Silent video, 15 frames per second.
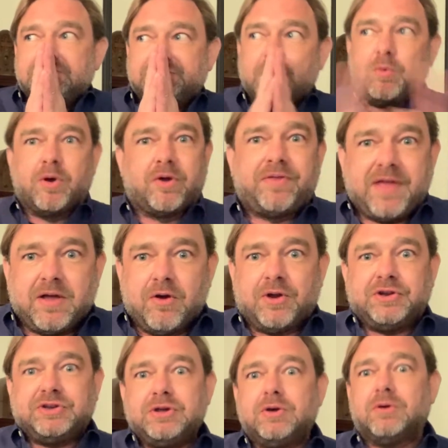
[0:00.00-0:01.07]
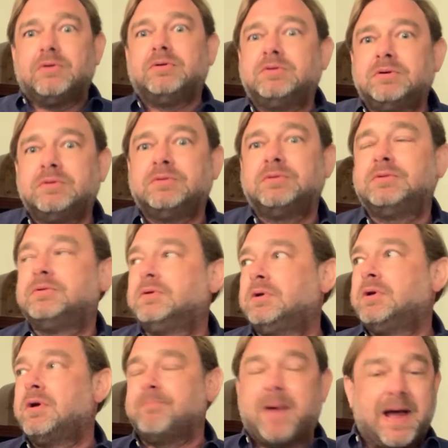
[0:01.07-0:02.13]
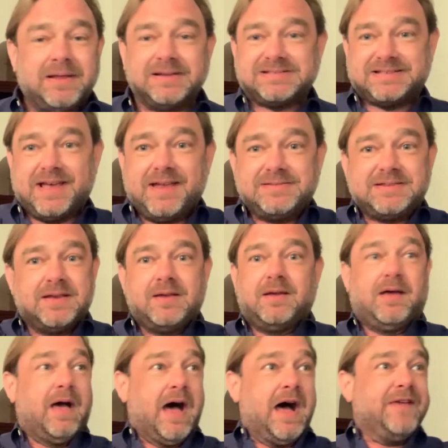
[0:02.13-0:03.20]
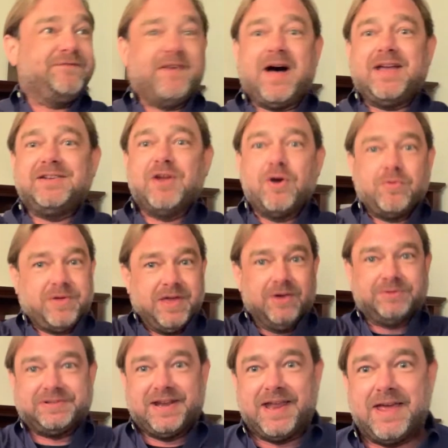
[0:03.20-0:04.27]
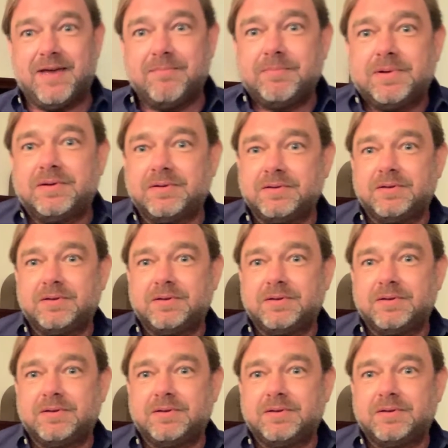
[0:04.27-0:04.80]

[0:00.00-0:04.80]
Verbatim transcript: So, what are they going to do? Pilate says, I find no guilt in him,